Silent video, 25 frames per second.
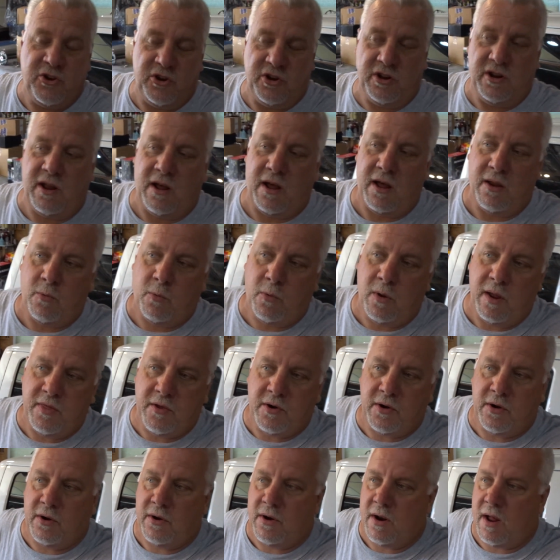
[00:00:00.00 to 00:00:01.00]
on
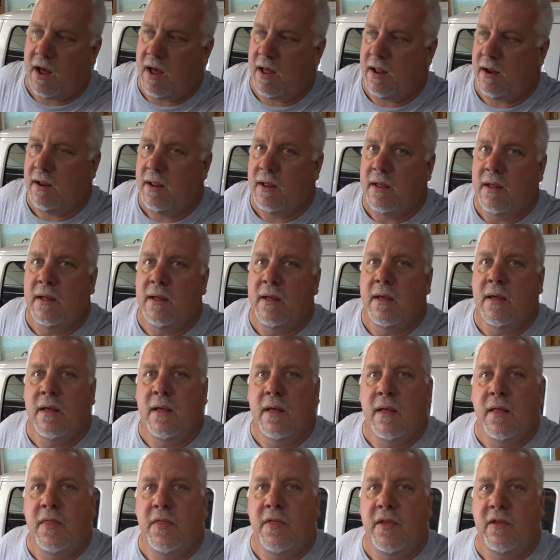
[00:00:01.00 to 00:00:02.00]
whether or not
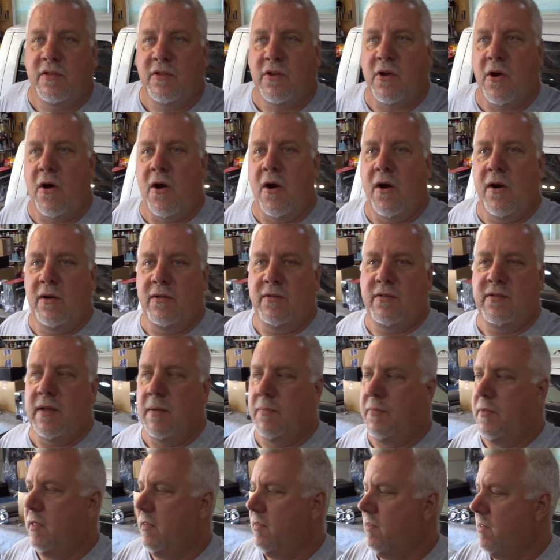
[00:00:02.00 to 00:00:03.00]
this car is
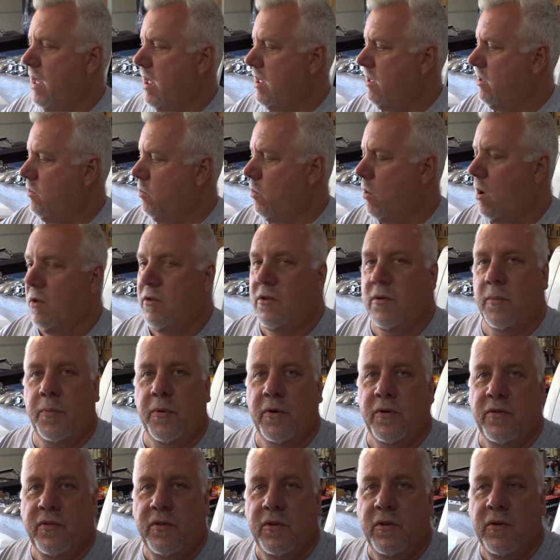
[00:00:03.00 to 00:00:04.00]
something that you want to
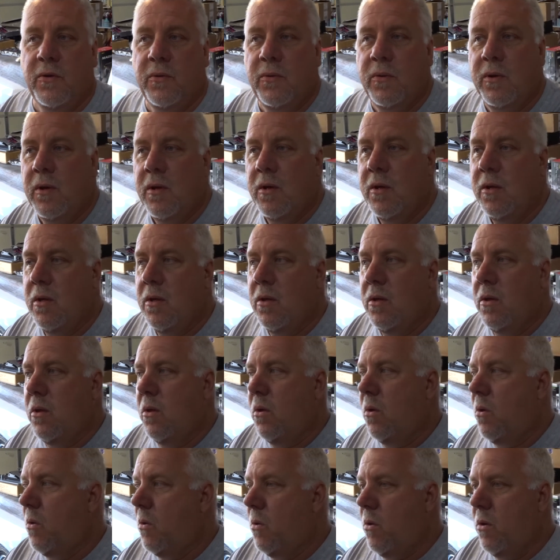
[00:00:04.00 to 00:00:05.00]
pursue
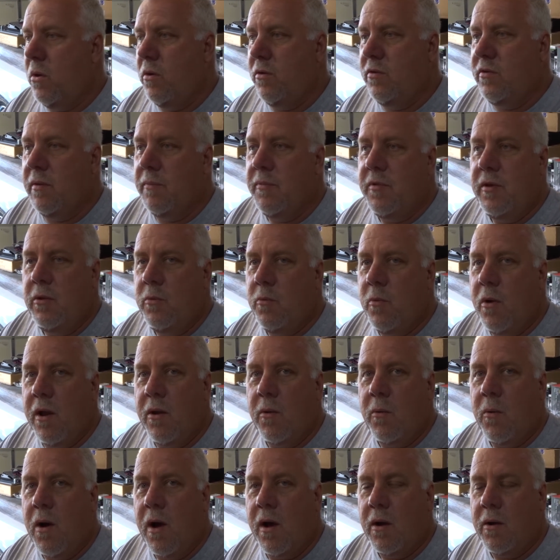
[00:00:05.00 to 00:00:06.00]
or something you want to
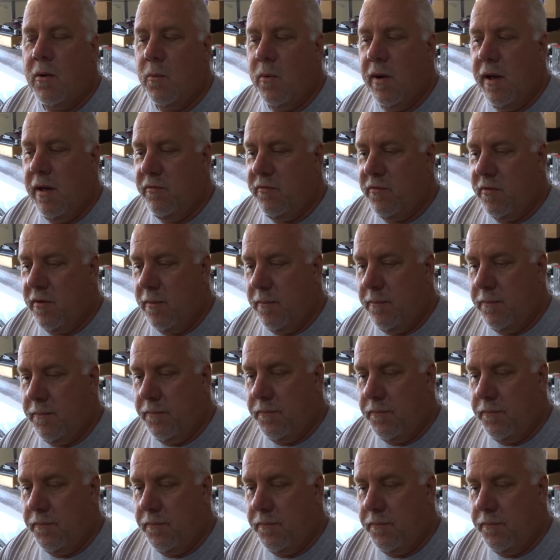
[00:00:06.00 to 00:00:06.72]
walk away from.